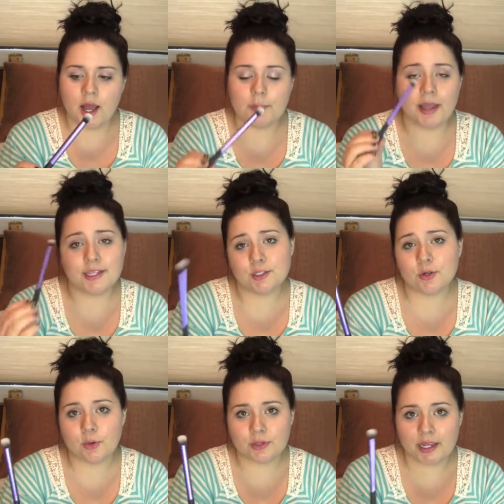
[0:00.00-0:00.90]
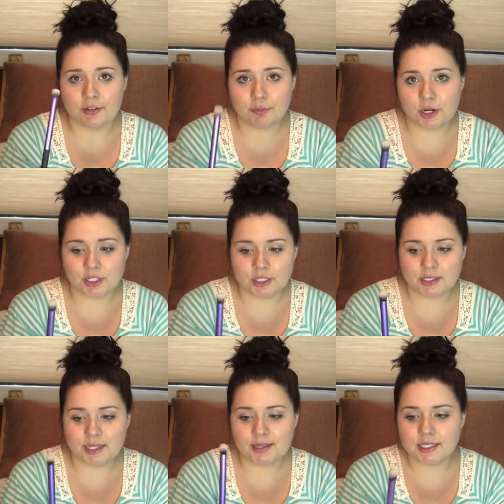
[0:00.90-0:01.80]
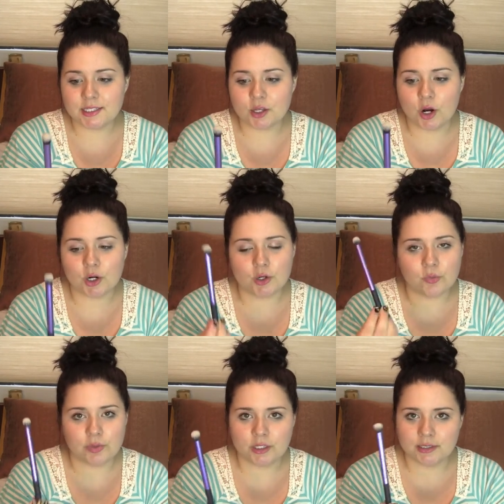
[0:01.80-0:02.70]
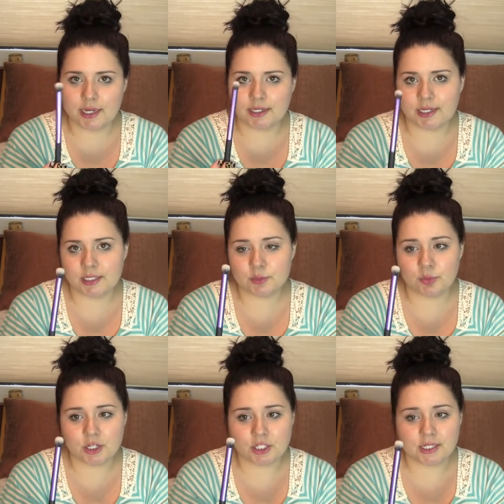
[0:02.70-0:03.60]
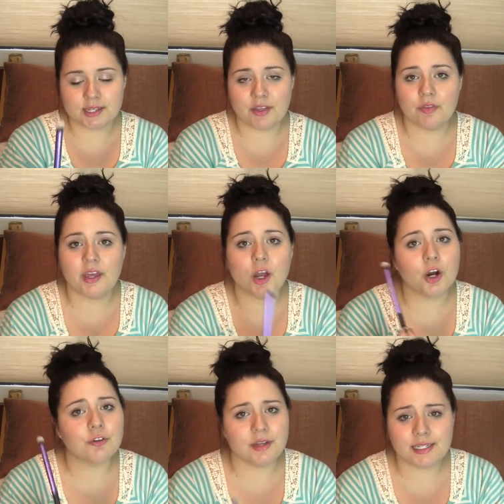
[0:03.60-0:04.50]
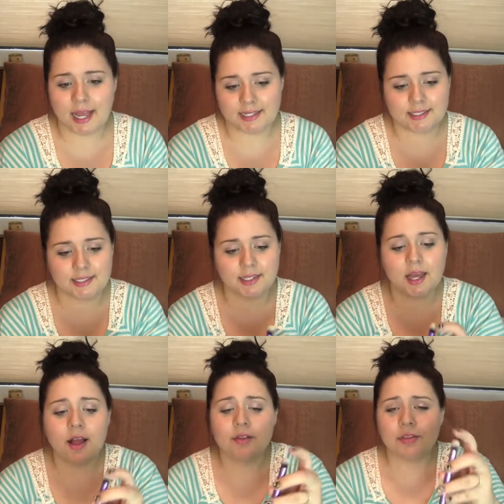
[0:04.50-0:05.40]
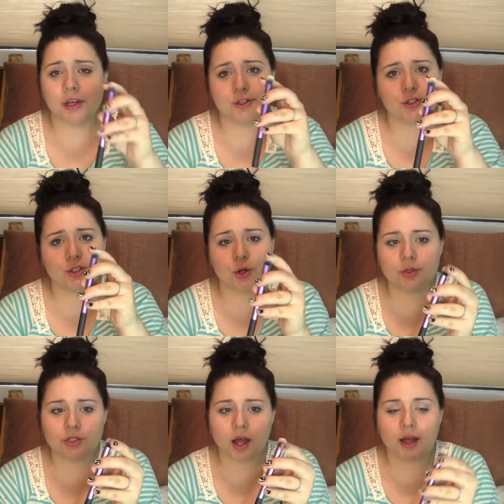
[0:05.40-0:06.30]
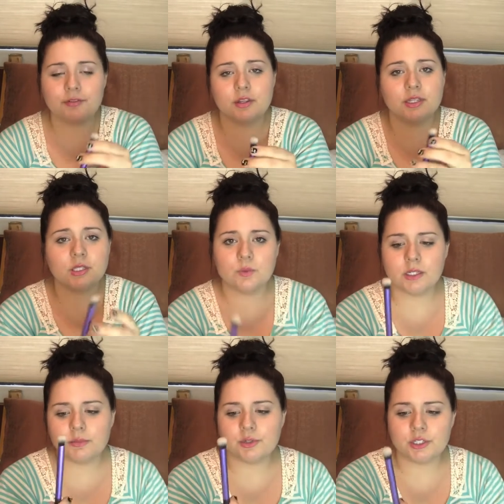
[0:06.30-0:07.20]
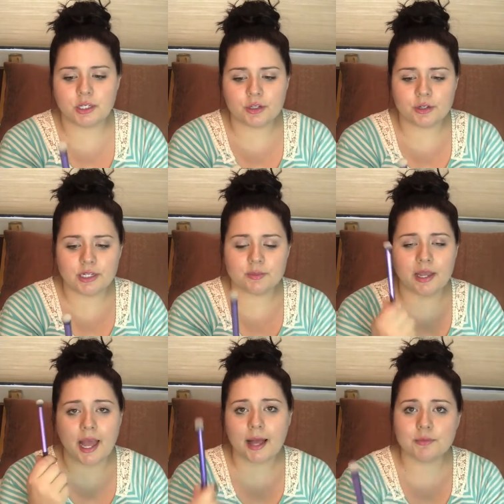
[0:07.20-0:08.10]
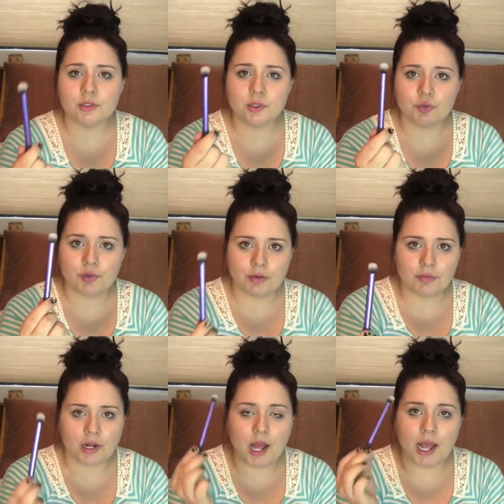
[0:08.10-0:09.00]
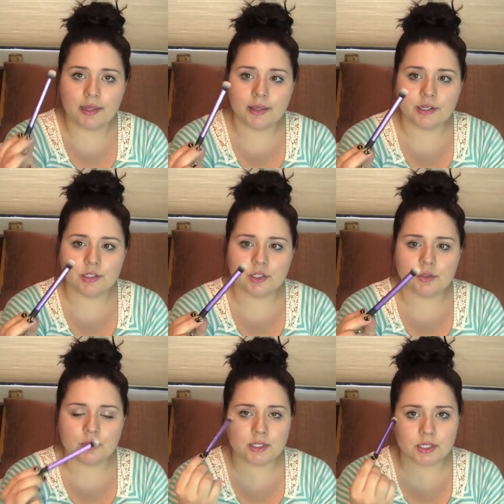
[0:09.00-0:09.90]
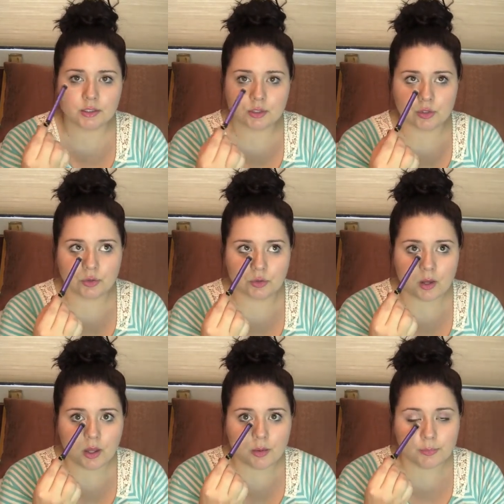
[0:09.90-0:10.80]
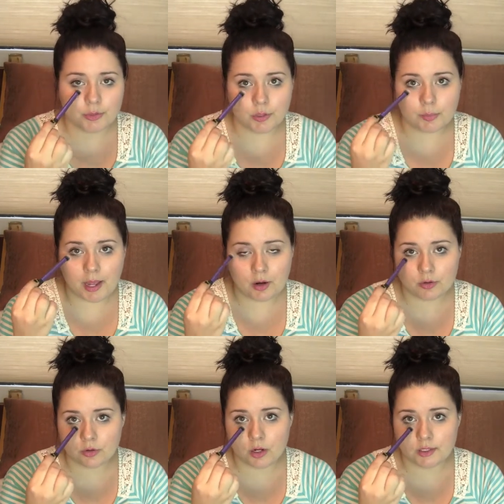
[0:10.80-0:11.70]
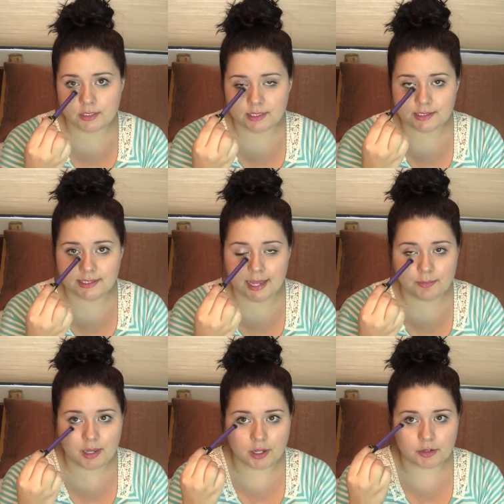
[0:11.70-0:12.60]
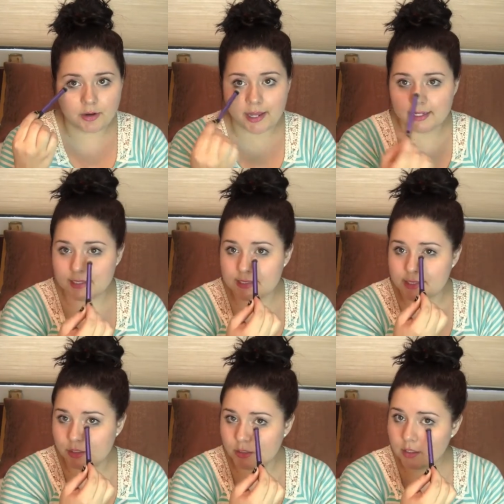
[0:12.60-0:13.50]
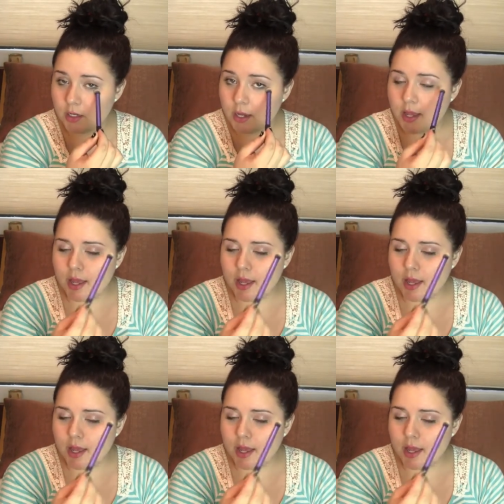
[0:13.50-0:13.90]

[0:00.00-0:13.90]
um, has her own line of brushes, and these are Real Techniques brushes, and they are fantastic. They are so soft. This one in particular is my absolute favorite. I like to use this to put the powder on to set my under eye concealer.